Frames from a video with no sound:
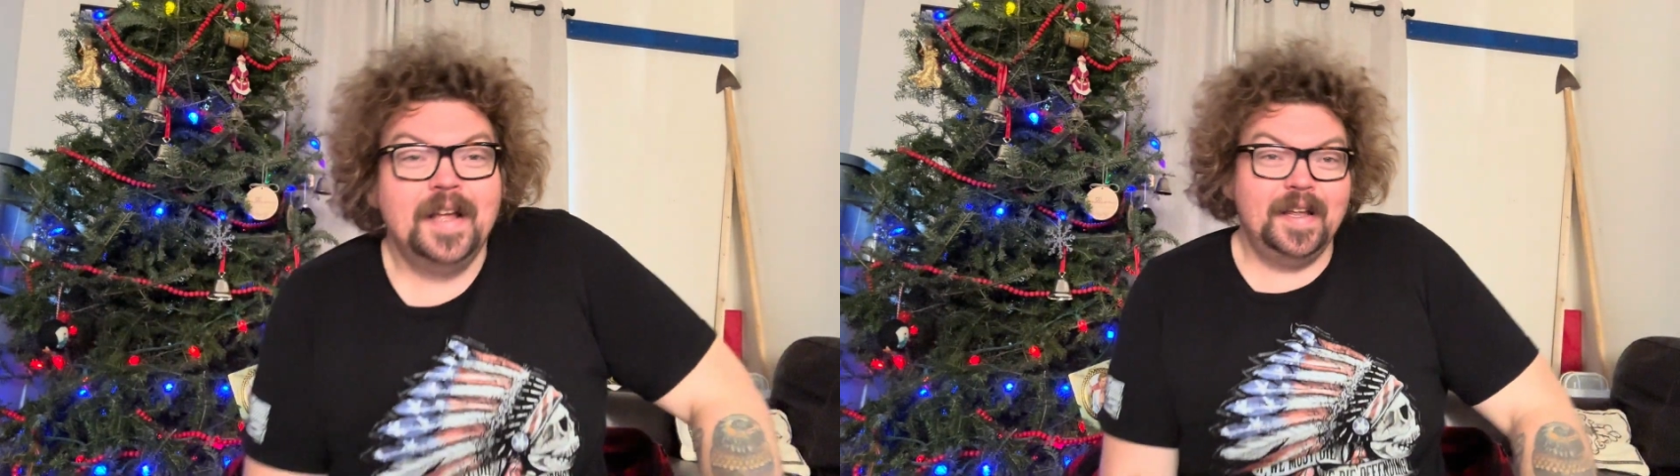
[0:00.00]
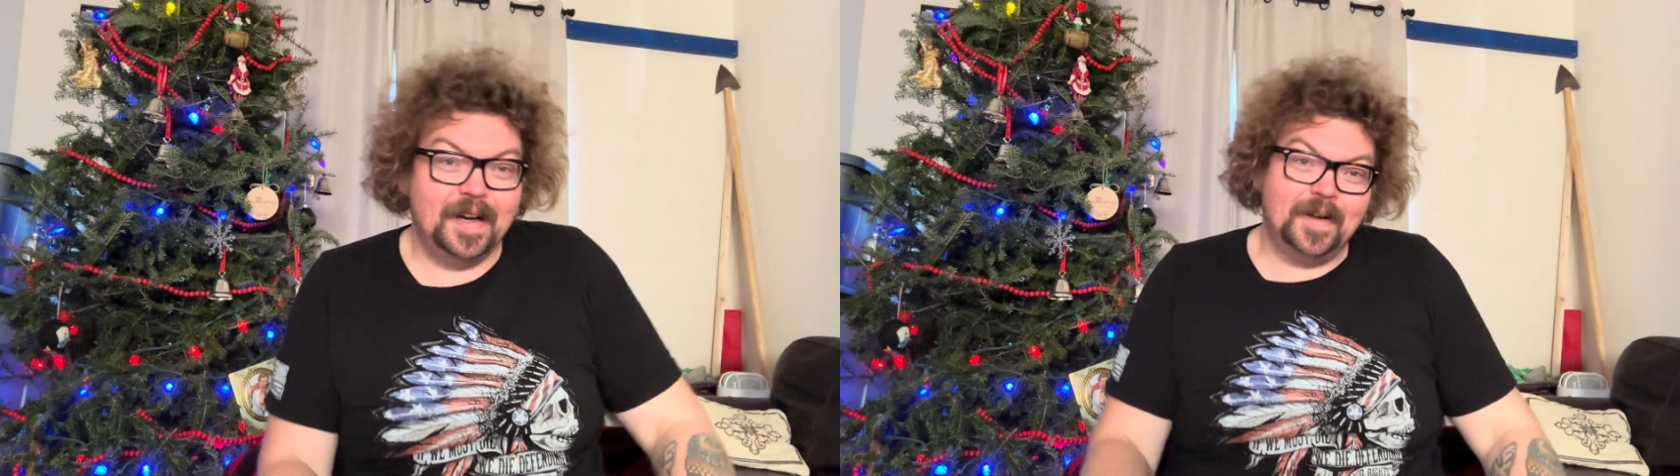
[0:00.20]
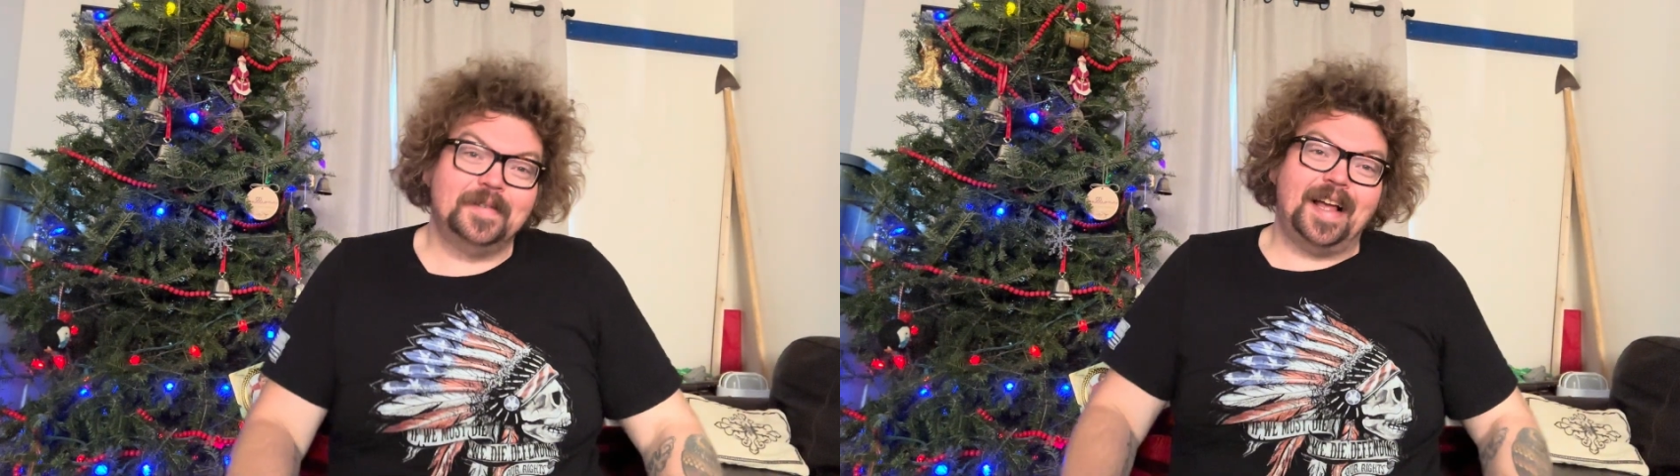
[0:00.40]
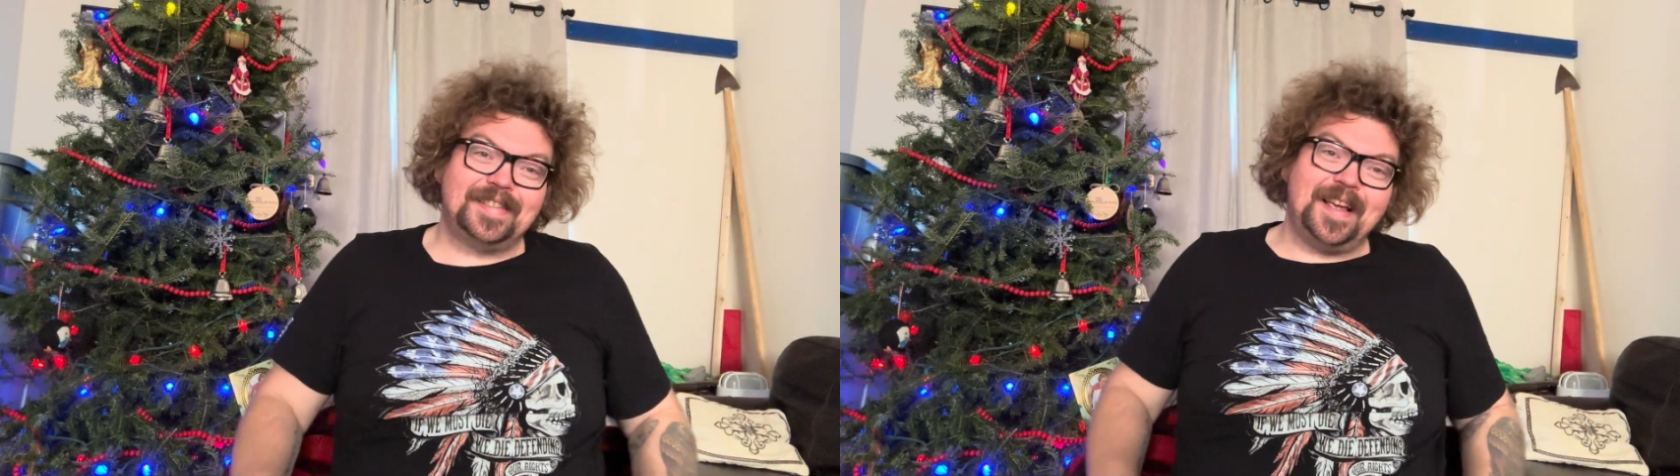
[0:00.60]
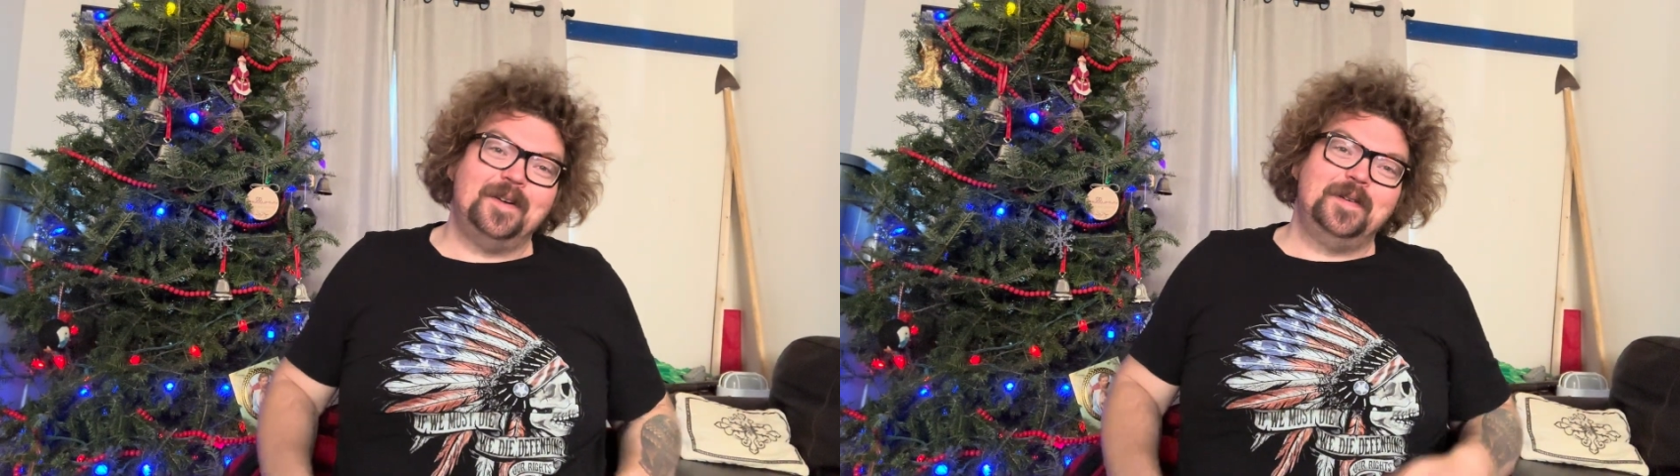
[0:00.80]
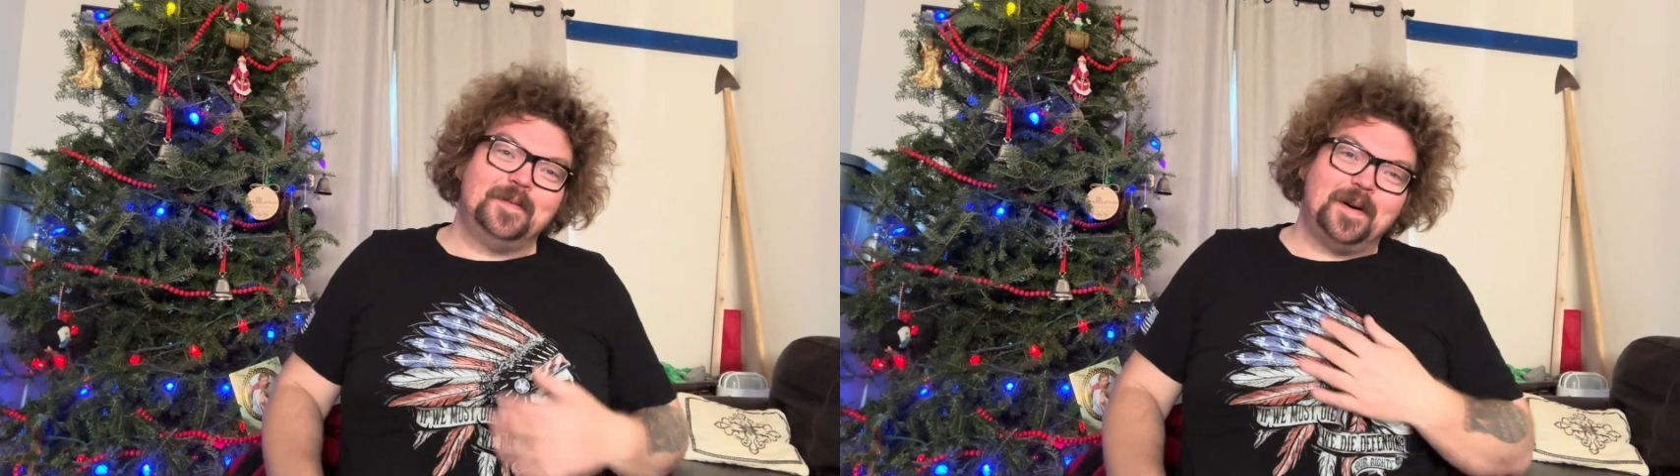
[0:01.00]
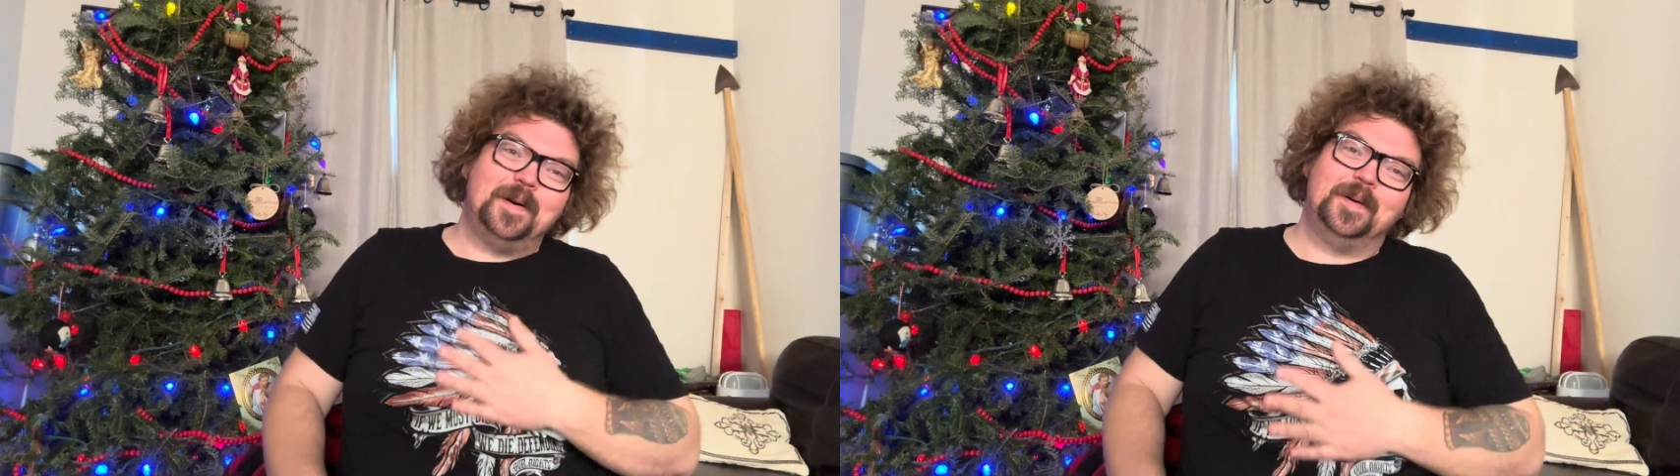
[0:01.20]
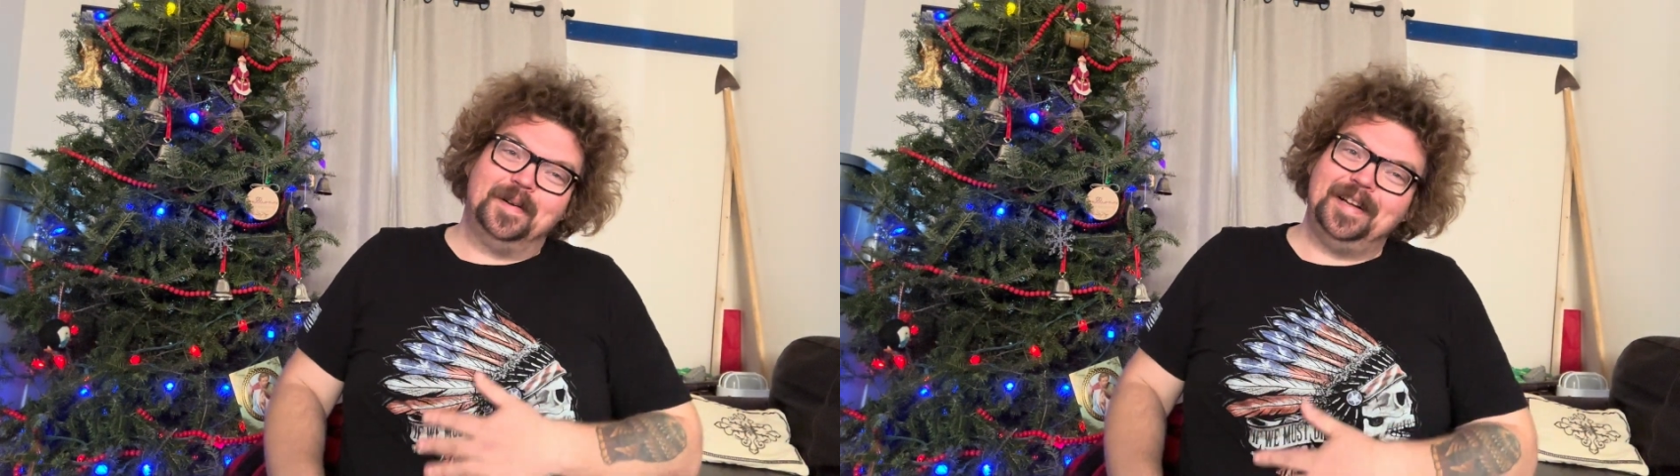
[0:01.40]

You know, that's how we roll.